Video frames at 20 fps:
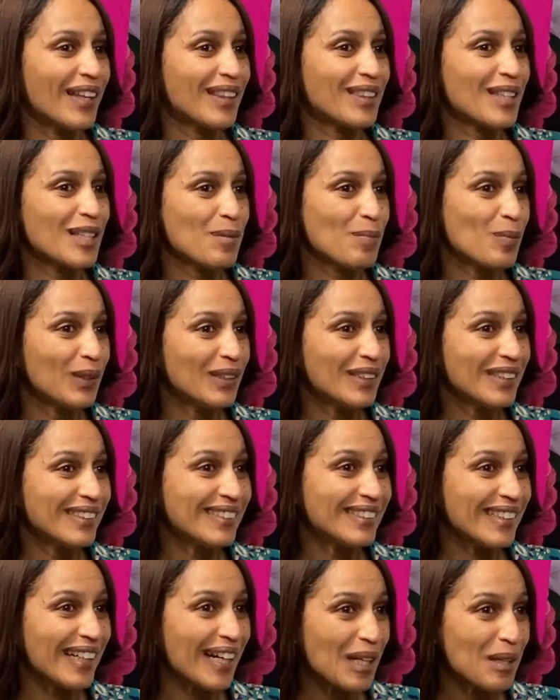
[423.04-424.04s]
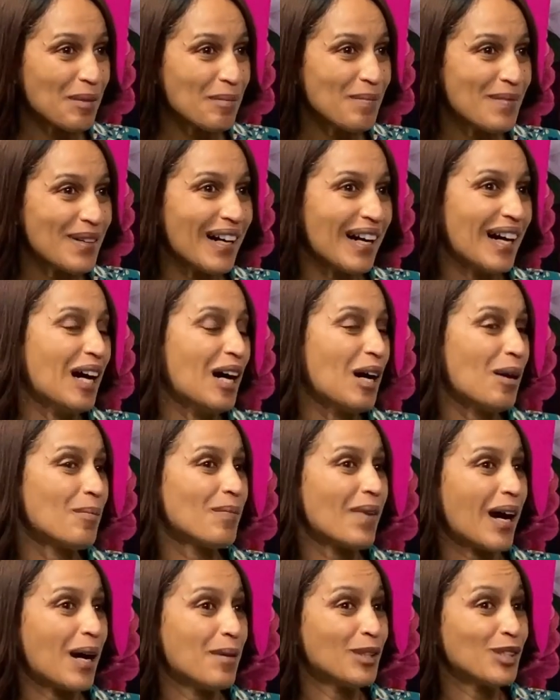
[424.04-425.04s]
this point in time,
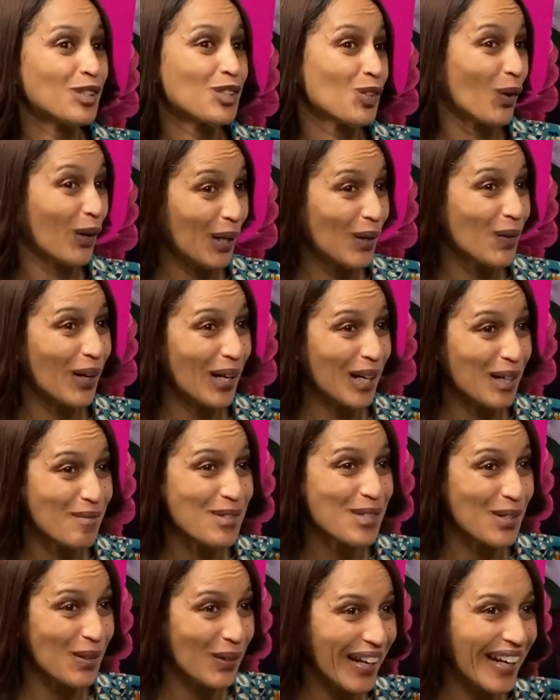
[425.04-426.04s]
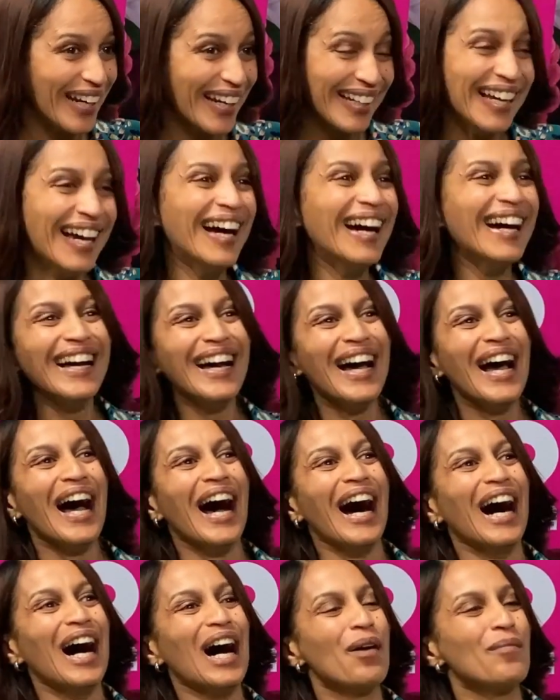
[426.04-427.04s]
I'm enjoying what I'm doing
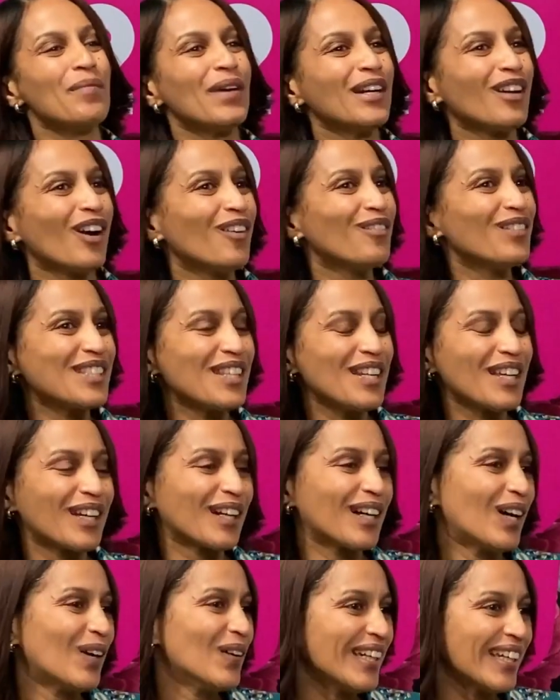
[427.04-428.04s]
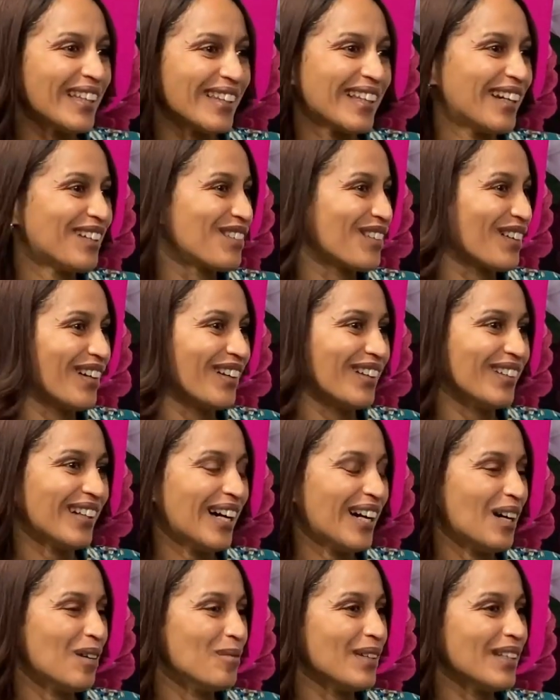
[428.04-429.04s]
and obviously growing in that role.
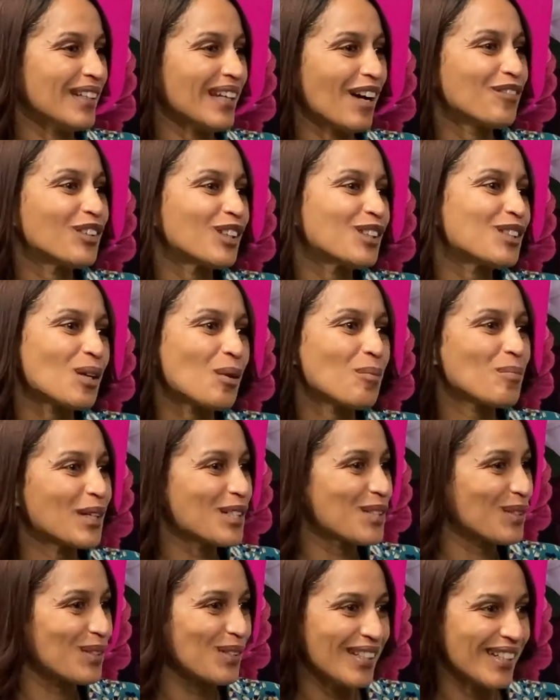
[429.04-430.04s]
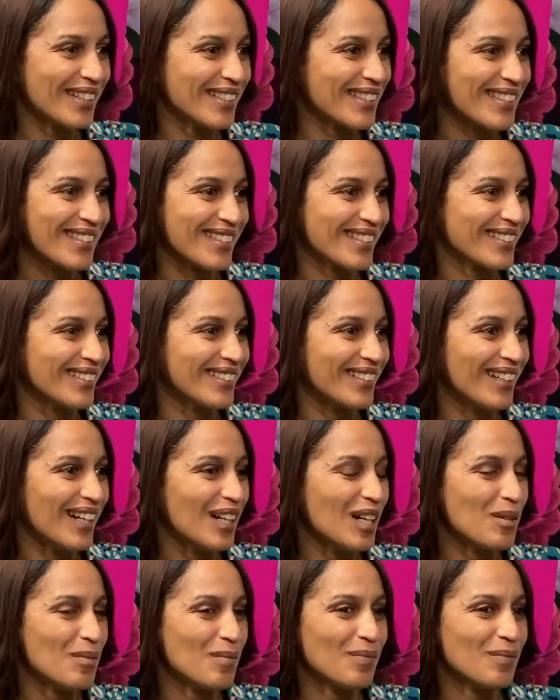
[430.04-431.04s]
I mean, I've got so much to learn still.
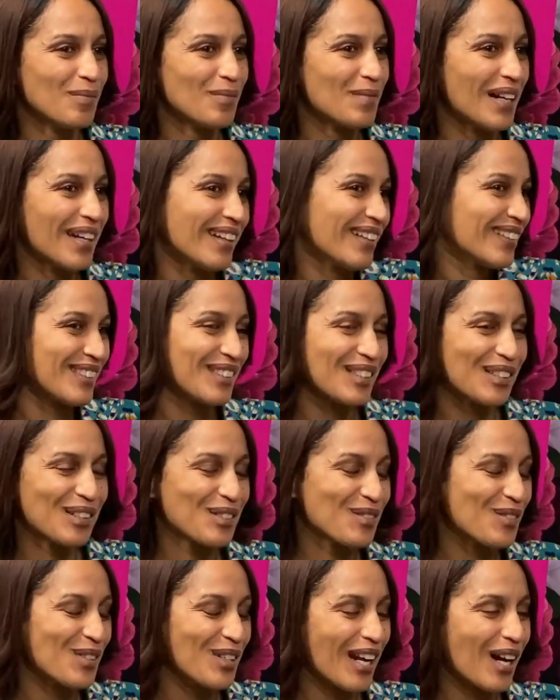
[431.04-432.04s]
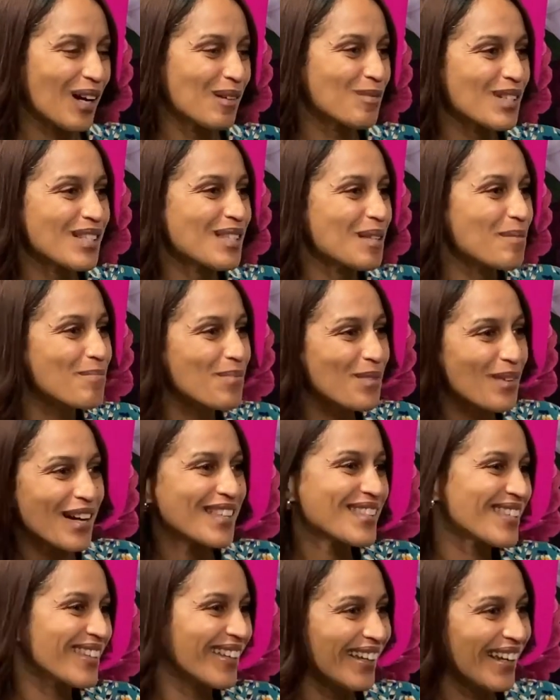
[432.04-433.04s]
So for now, I'm just
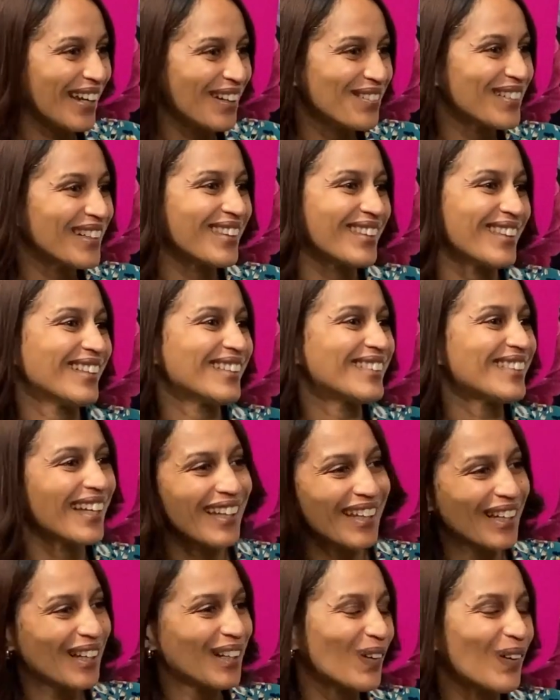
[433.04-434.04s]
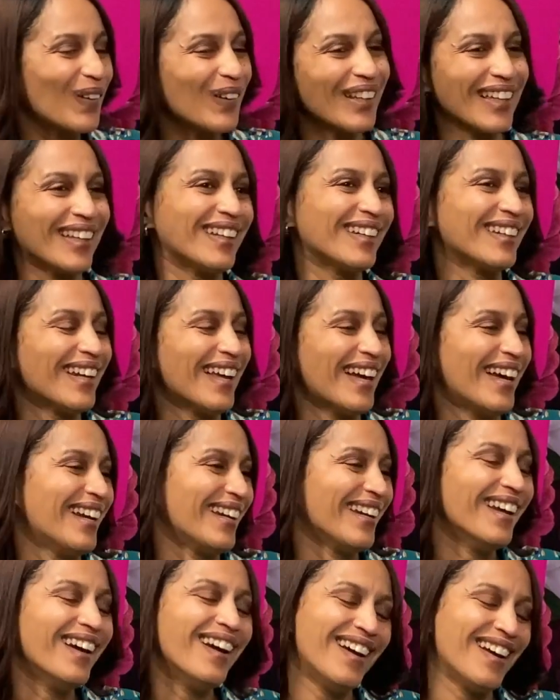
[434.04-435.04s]
embracing everything, taking it all in, and
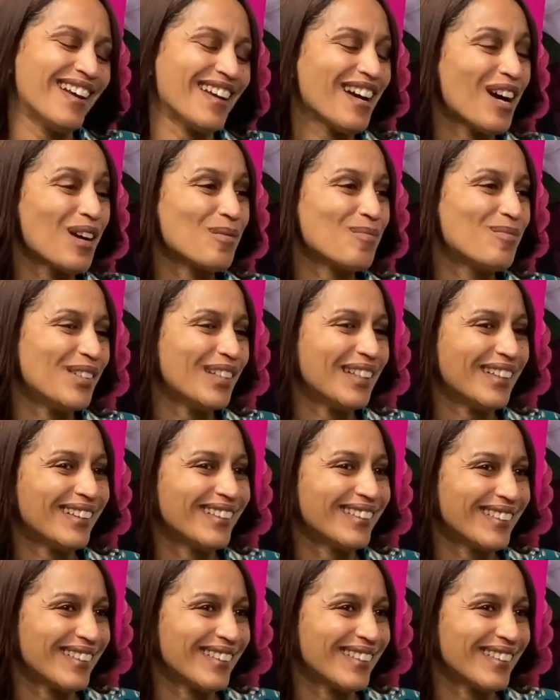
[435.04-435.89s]
hopefully